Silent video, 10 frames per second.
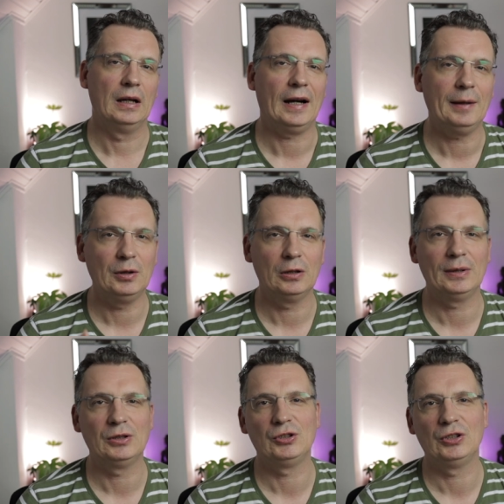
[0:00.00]
I'm
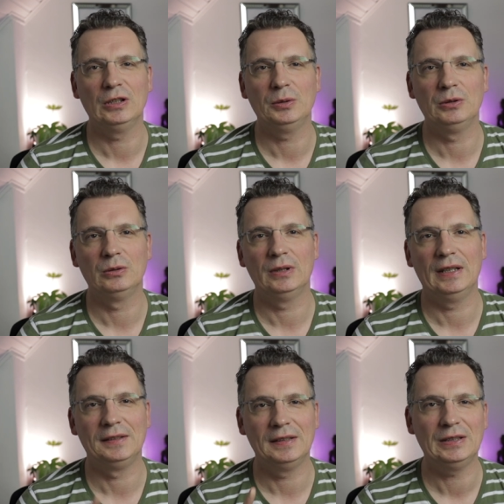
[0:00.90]
going to show you
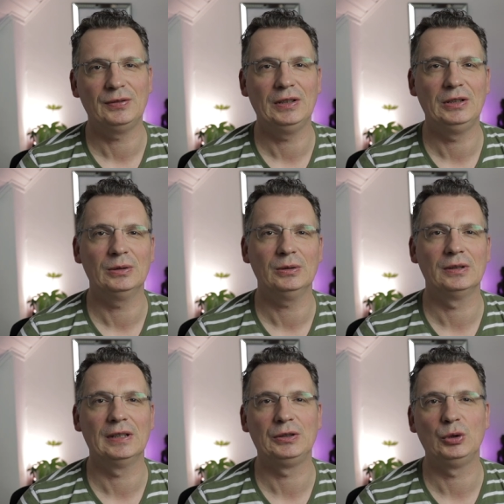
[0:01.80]
in this video
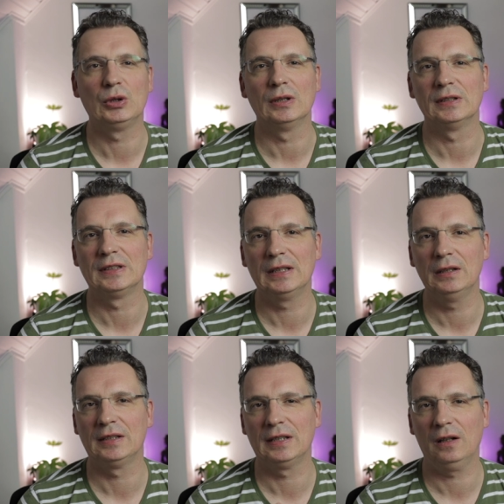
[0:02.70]
that you can
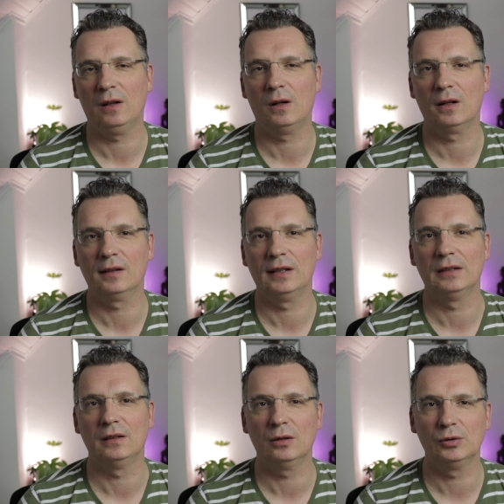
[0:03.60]
still sell art
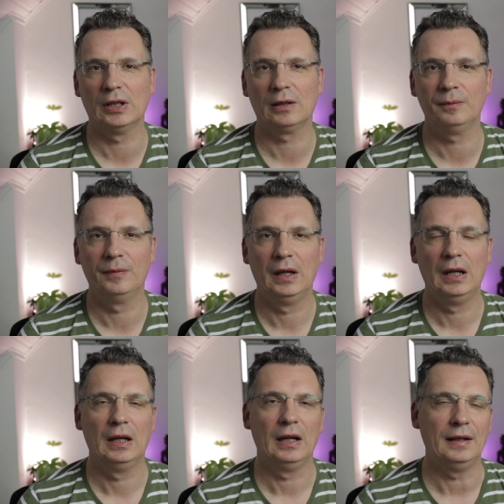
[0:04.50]
in a lockdown
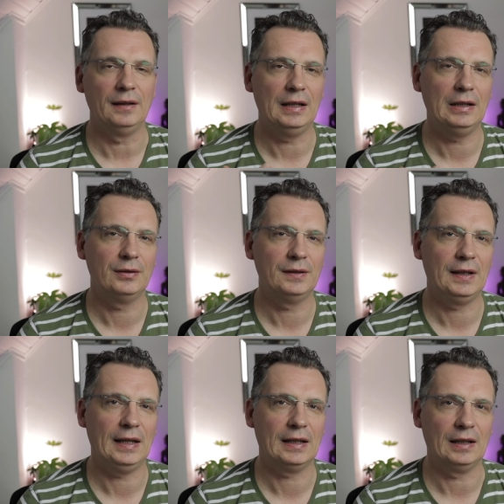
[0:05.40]
and even
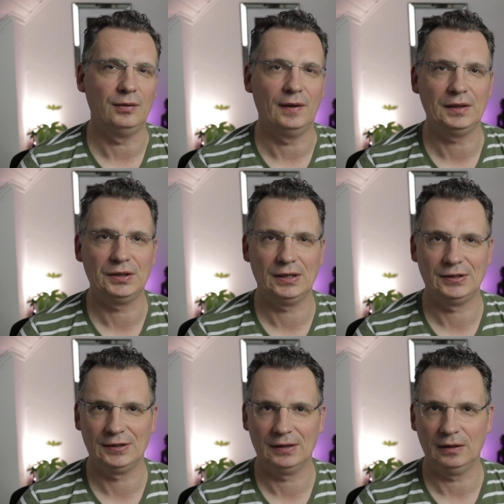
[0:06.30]
take
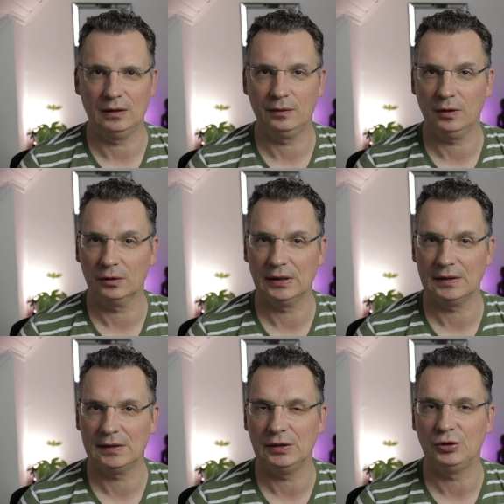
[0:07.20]
advantage of a
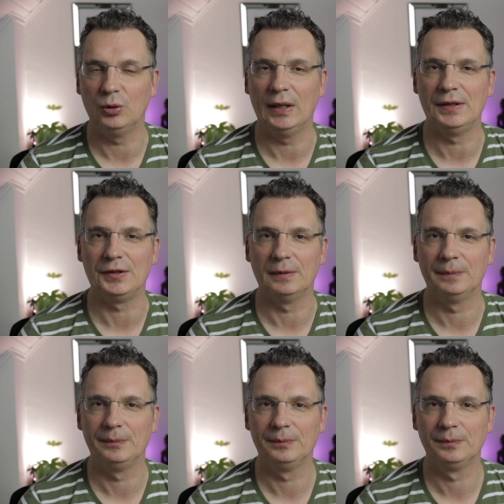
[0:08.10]
lockdown situation.
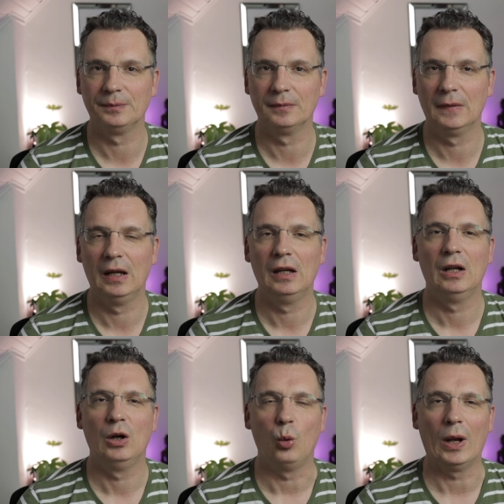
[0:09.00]

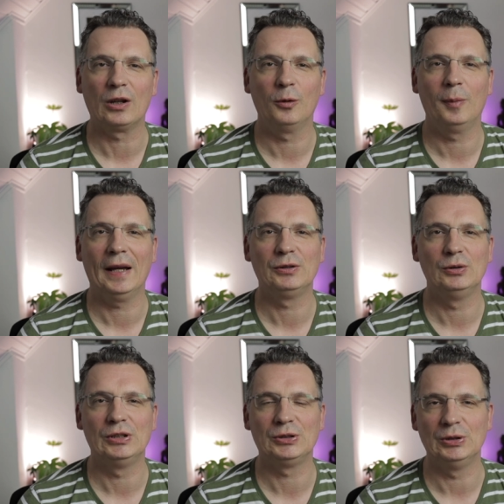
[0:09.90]
Welcome back to
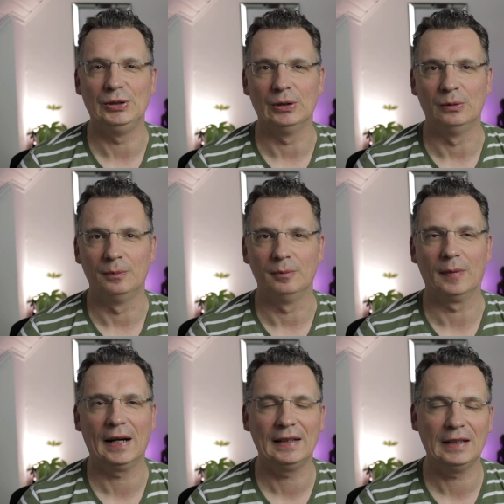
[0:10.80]
the studio.
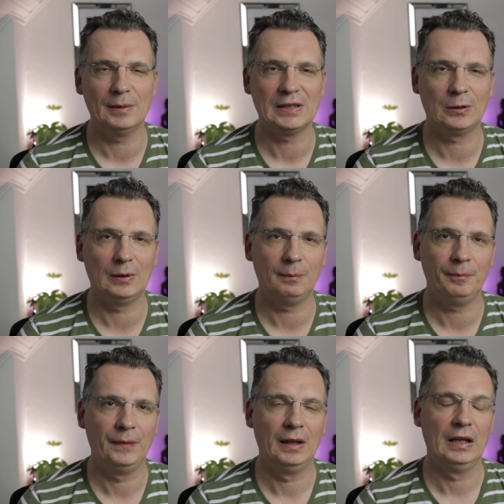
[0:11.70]
My name is
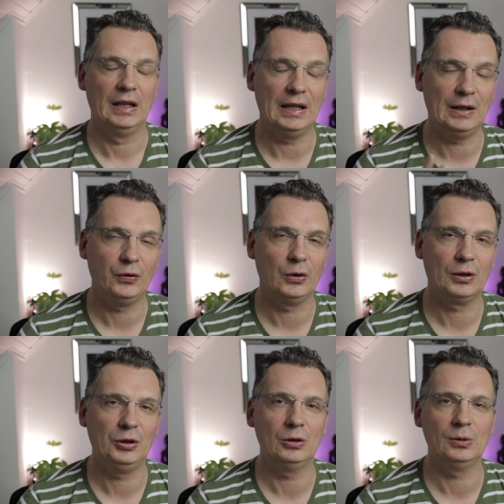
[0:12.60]
Wim. If you're
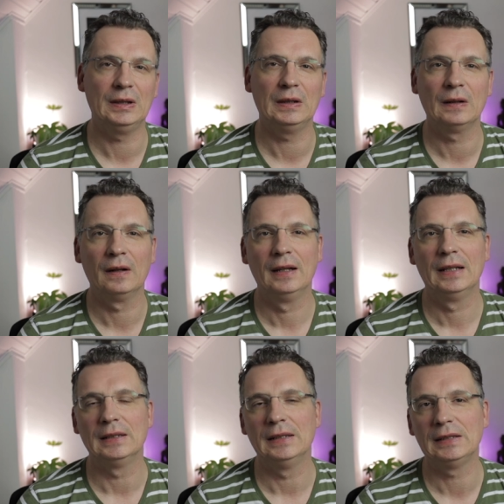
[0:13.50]
new here,
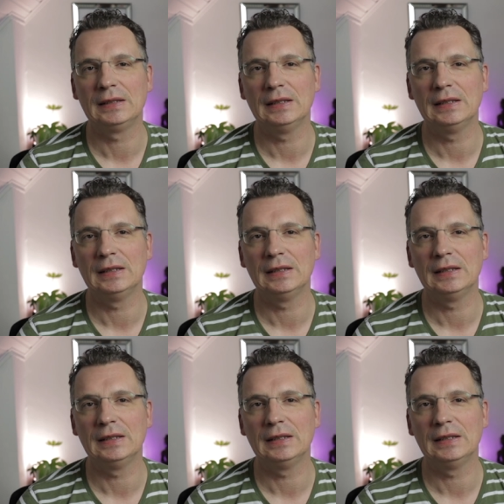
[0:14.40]
this